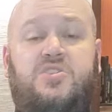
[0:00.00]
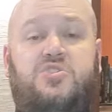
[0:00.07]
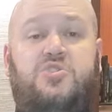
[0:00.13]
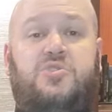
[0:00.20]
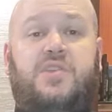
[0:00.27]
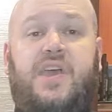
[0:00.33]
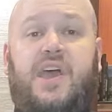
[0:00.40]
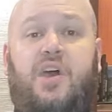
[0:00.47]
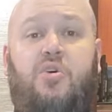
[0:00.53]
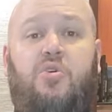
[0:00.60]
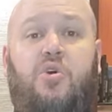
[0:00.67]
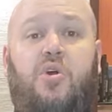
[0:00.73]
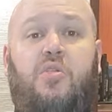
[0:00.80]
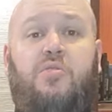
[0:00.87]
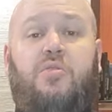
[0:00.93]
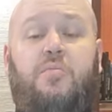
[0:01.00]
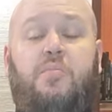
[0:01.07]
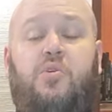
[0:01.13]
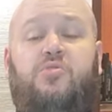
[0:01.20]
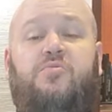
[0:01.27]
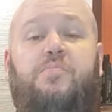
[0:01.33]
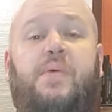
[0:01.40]
to now the
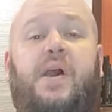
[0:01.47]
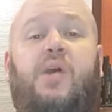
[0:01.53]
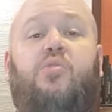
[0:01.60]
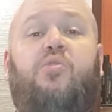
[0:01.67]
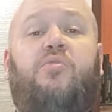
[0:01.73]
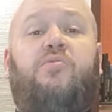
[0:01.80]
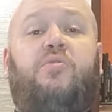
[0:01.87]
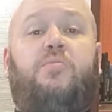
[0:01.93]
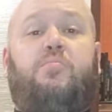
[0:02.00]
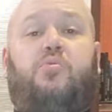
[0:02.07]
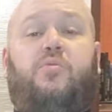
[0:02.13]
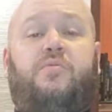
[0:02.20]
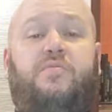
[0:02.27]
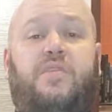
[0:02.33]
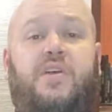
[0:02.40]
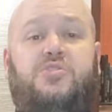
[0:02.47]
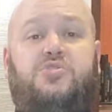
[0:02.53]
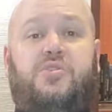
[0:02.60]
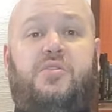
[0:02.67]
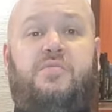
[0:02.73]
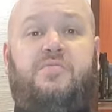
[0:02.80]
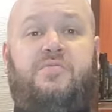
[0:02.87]
most powerful
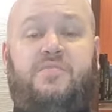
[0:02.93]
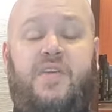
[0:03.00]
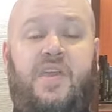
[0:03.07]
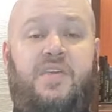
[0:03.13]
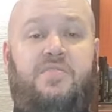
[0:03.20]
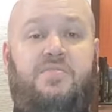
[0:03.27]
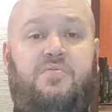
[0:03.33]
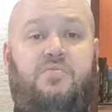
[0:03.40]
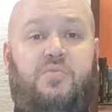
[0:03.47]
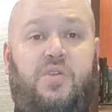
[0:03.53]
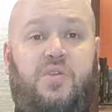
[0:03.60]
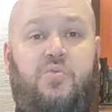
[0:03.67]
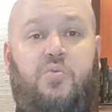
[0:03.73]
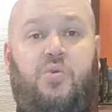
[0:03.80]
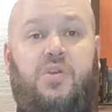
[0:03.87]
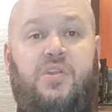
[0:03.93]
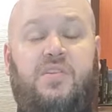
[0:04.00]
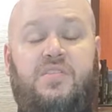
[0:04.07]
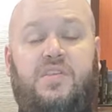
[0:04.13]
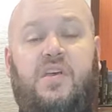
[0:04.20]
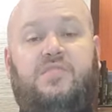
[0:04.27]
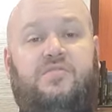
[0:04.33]
profession of faith
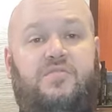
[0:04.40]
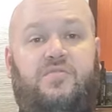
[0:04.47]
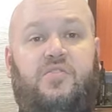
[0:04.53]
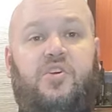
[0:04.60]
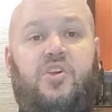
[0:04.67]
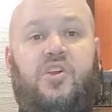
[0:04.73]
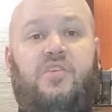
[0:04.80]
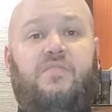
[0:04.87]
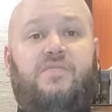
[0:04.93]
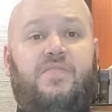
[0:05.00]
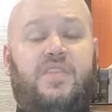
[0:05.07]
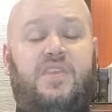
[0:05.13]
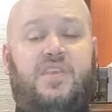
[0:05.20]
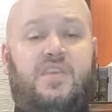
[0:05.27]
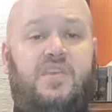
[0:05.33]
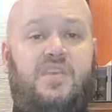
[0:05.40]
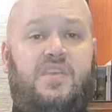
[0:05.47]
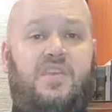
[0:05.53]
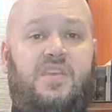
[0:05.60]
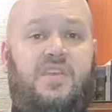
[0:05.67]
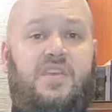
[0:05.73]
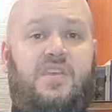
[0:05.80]
recorded thus far.
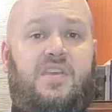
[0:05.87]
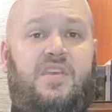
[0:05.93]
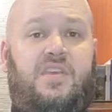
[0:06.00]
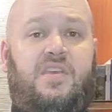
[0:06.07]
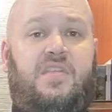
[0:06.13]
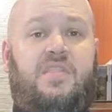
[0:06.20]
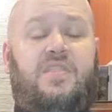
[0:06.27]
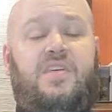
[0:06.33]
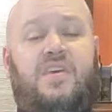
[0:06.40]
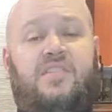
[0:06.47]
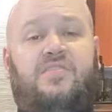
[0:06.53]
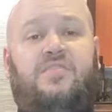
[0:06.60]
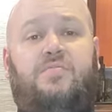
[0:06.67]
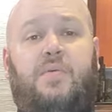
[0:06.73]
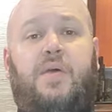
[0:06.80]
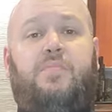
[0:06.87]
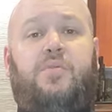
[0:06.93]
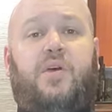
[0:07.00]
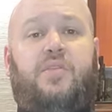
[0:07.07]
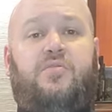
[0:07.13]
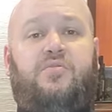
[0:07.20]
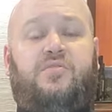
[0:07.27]
This, my
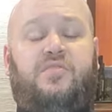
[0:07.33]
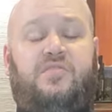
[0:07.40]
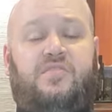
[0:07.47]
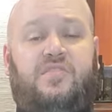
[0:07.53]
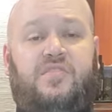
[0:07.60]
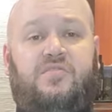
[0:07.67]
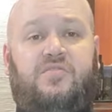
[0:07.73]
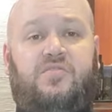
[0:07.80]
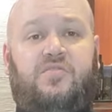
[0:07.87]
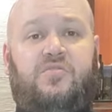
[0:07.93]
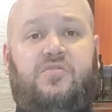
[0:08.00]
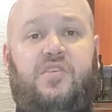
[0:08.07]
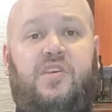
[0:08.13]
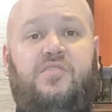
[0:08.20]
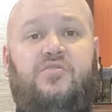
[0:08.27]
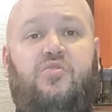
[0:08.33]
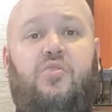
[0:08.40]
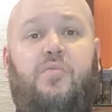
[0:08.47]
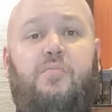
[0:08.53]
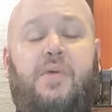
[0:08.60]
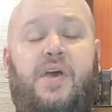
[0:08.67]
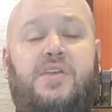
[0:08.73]
brothers and sisters, is a
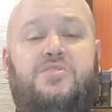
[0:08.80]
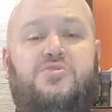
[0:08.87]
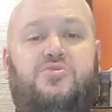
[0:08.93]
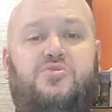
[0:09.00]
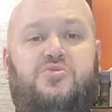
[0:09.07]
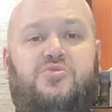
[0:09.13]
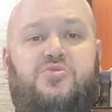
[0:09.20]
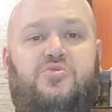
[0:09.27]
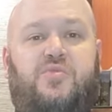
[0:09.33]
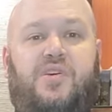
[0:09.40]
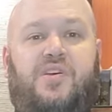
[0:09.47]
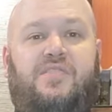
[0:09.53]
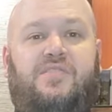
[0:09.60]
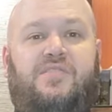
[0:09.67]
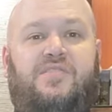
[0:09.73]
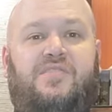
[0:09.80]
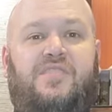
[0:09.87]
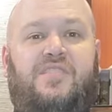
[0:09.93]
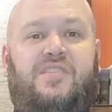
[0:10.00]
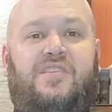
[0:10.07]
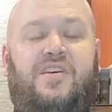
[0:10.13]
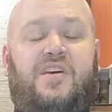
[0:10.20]
reminder to us
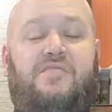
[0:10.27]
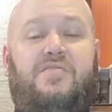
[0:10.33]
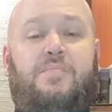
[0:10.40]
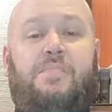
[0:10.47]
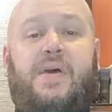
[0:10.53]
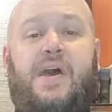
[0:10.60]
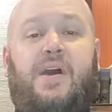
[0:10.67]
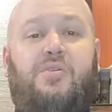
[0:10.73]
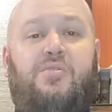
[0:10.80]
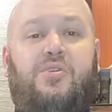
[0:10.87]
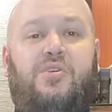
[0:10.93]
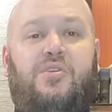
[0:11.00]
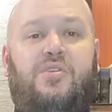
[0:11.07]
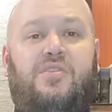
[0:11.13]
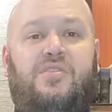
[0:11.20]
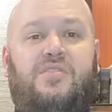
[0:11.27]
of the power